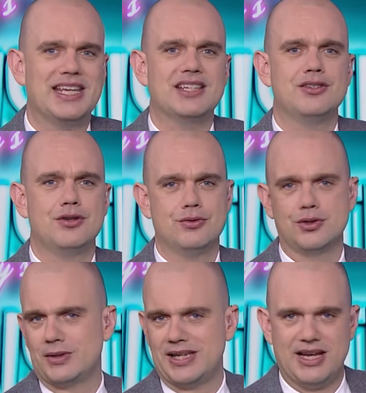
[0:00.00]
he gets
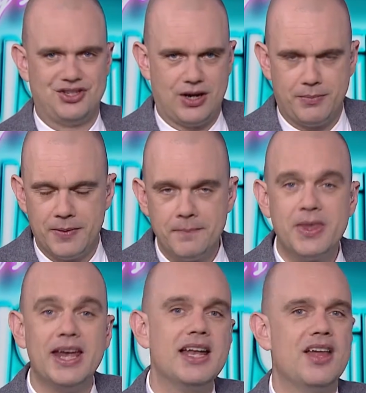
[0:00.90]
noodles with ketchup.
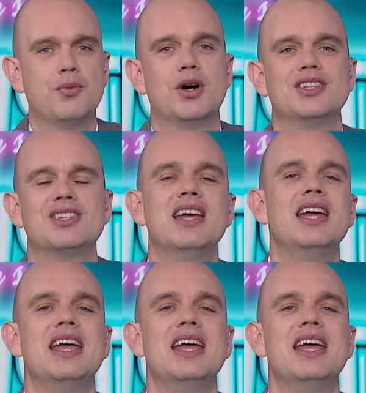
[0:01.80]
In other words,